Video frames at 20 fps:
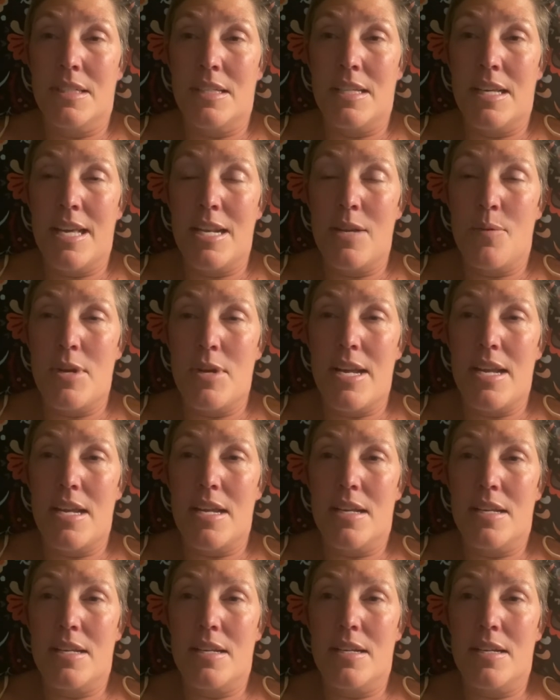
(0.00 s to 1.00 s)
Anyway,
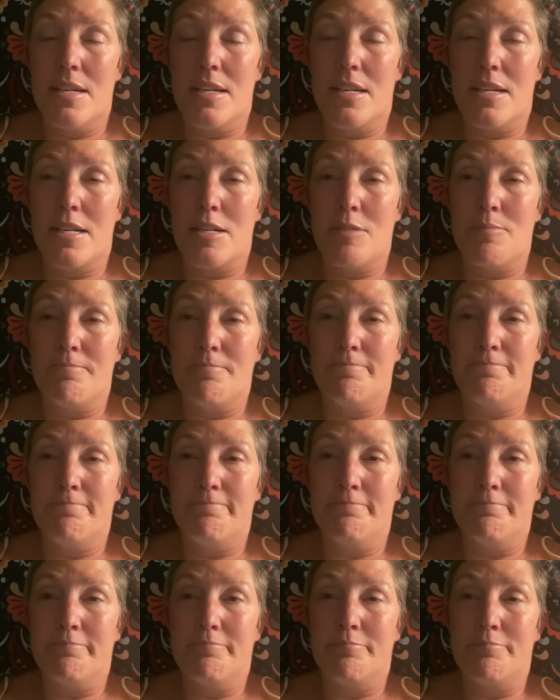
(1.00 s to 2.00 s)
um,
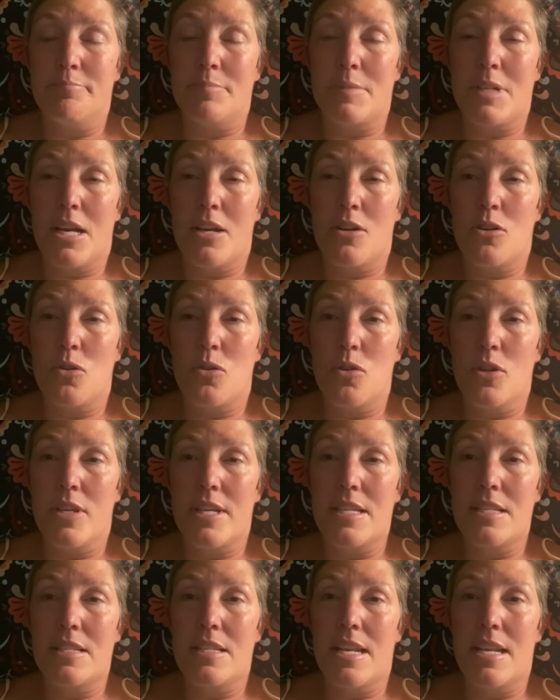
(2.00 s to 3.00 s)
got an
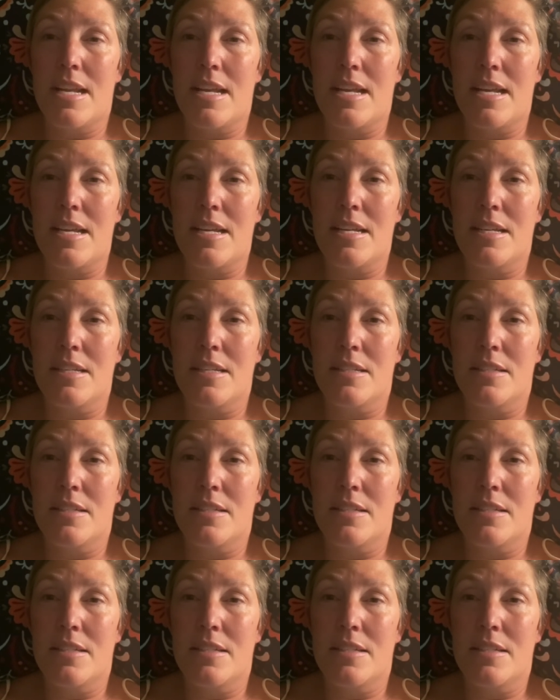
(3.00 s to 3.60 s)
in today.